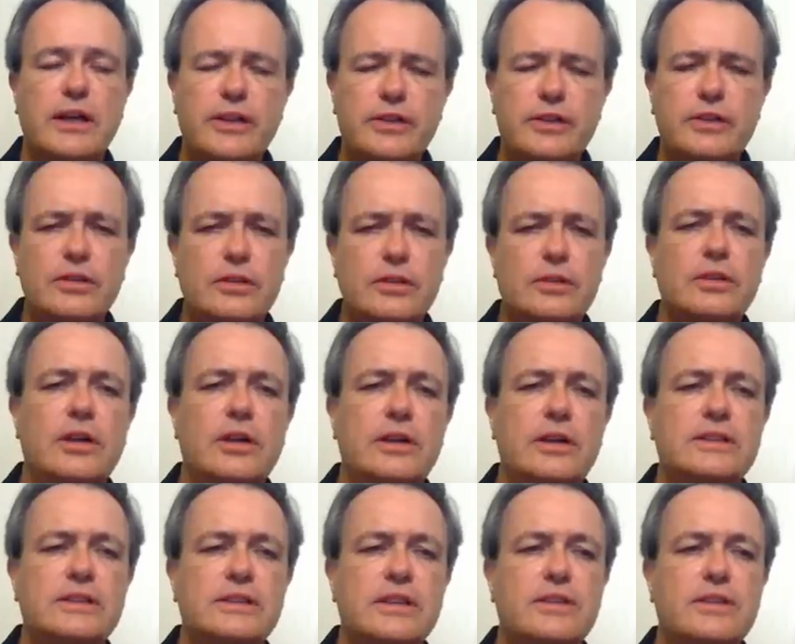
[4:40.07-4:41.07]
And you'll learn all
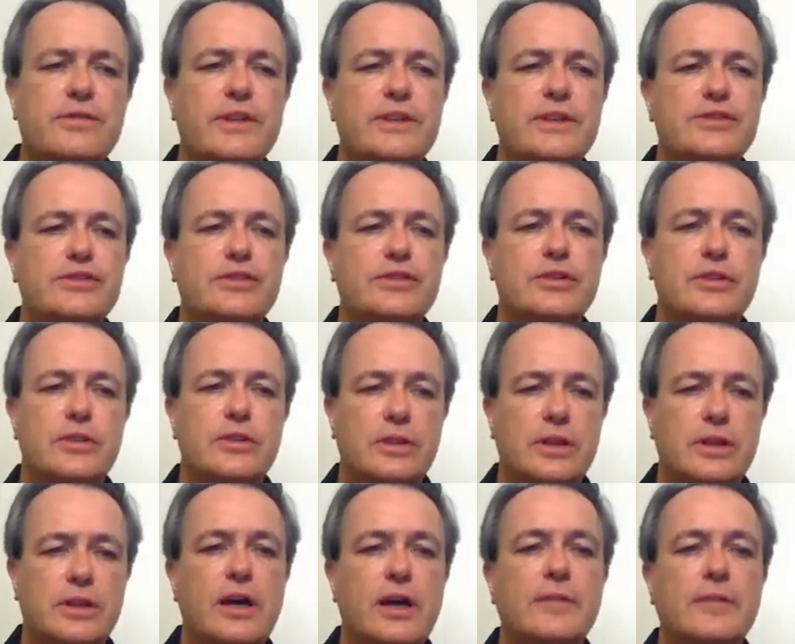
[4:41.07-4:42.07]
this stuff as you go
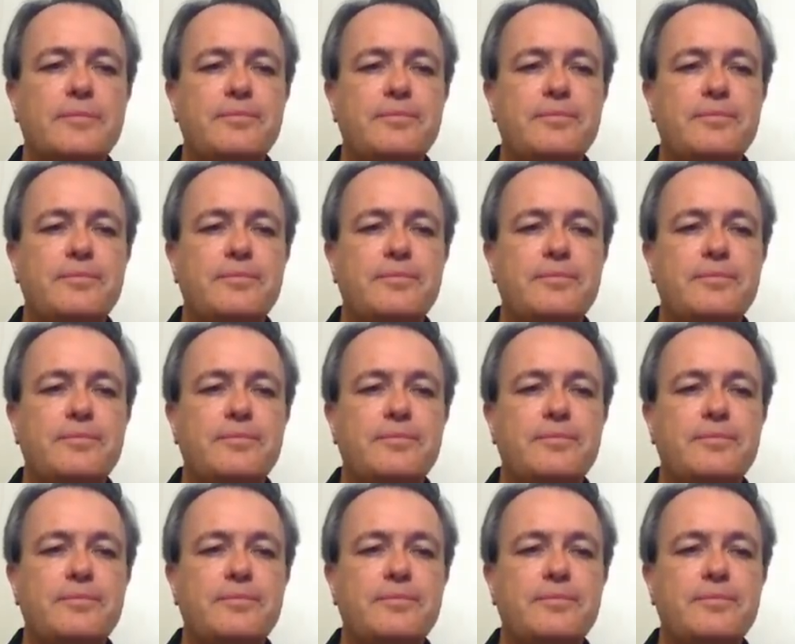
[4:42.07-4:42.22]
along.